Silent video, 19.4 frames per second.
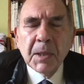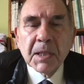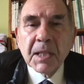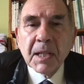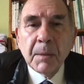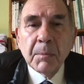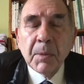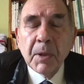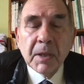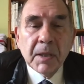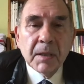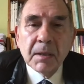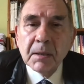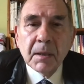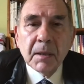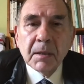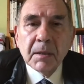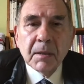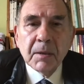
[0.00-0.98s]
somebody,
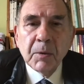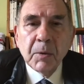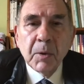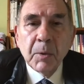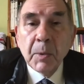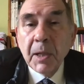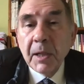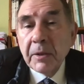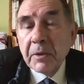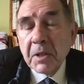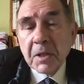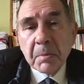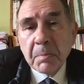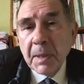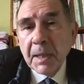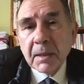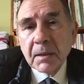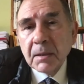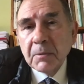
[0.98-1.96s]

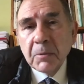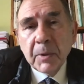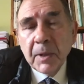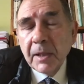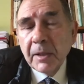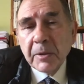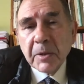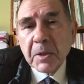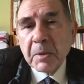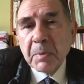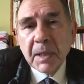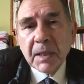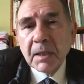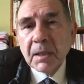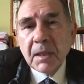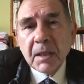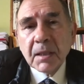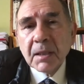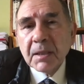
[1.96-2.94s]

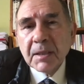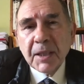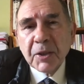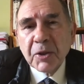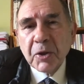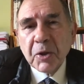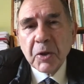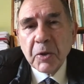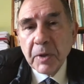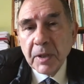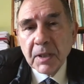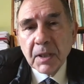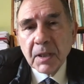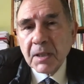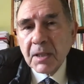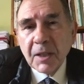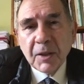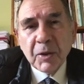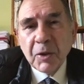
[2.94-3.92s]
well-respected architecture
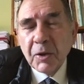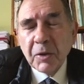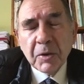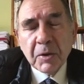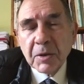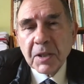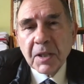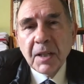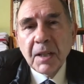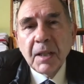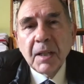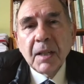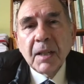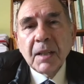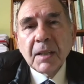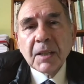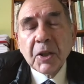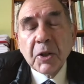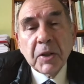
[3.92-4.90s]
critics and authors
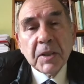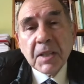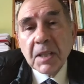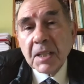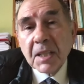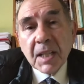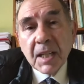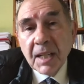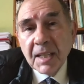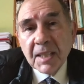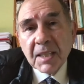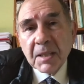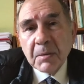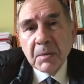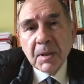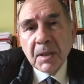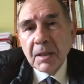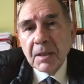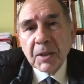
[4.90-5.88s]
criticized
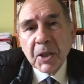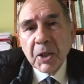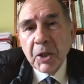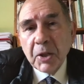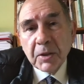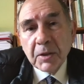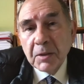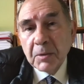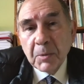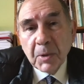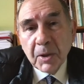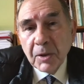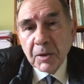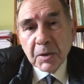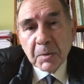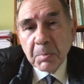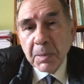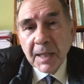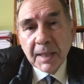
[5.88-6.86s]
curtain
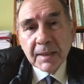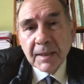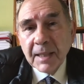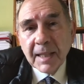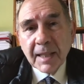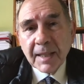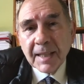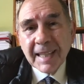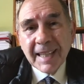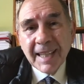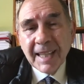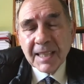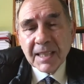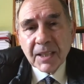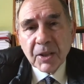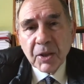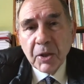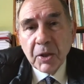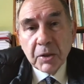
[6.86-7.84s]
walls, plate
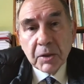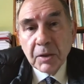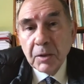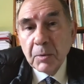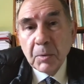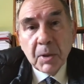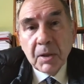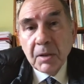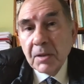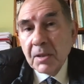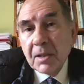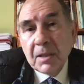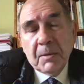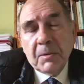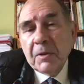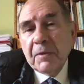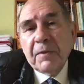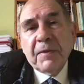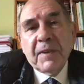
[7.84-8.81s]
glass curtain walls, they
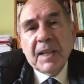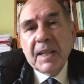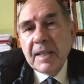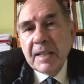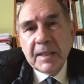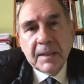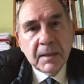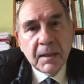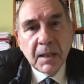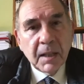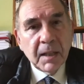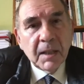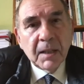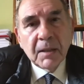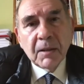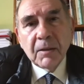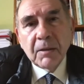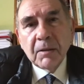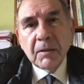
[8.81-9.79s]
were fired,
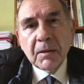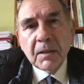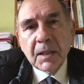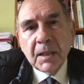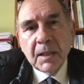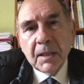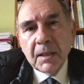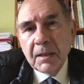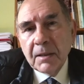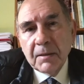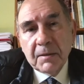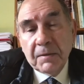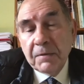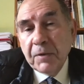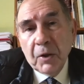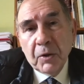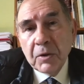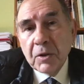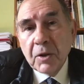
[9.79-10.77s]
or a
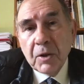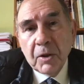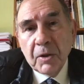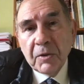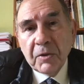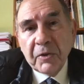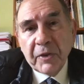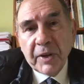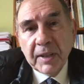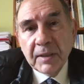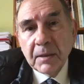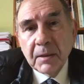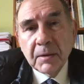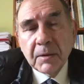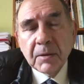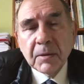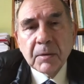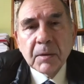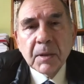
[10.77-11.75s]
phone call
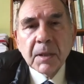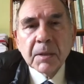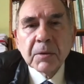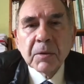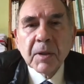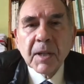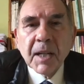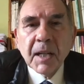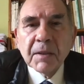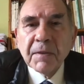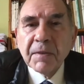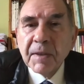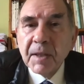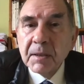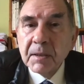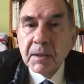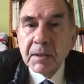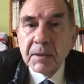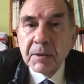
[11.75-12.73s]
threatened to cut
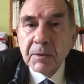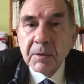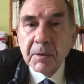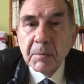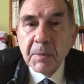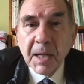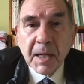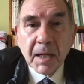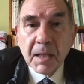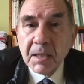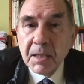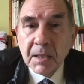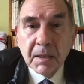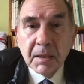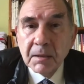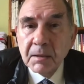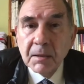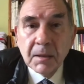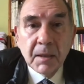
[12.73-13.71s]
funding to the
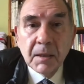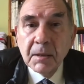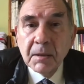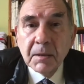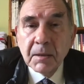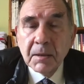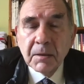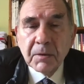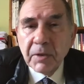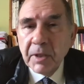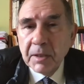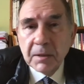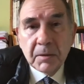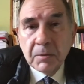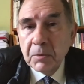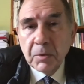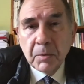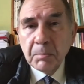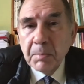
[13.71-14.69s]
magazine,
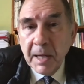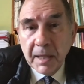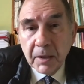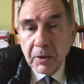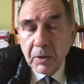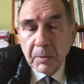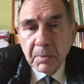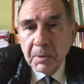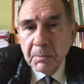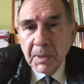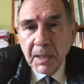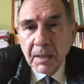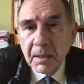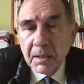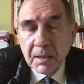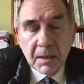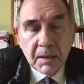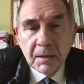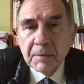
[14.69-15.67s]
threatened to bankrupt the
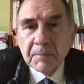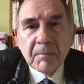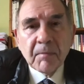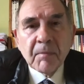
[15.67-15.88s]
magazine.